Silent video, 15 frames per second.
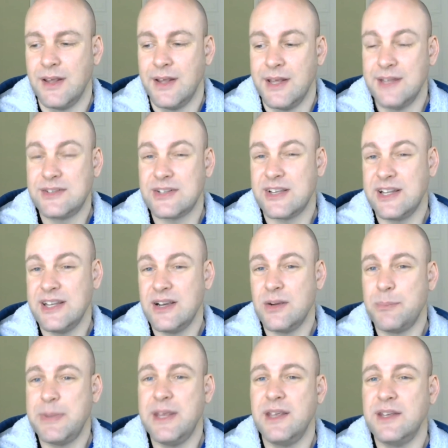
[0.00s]
It's clear
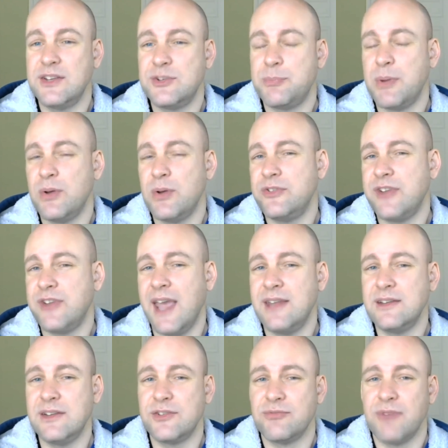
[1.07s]
being exposed to
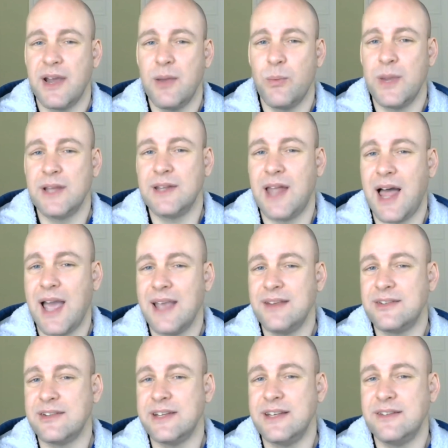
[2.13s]
endless right-wing
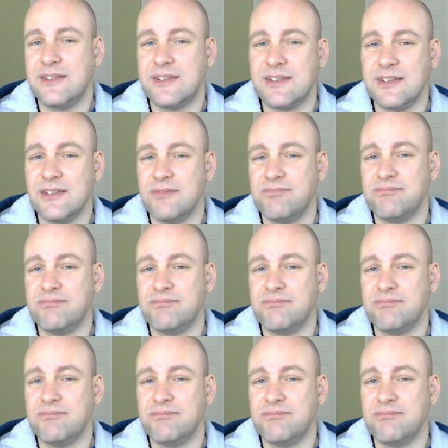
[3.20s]
lies leads to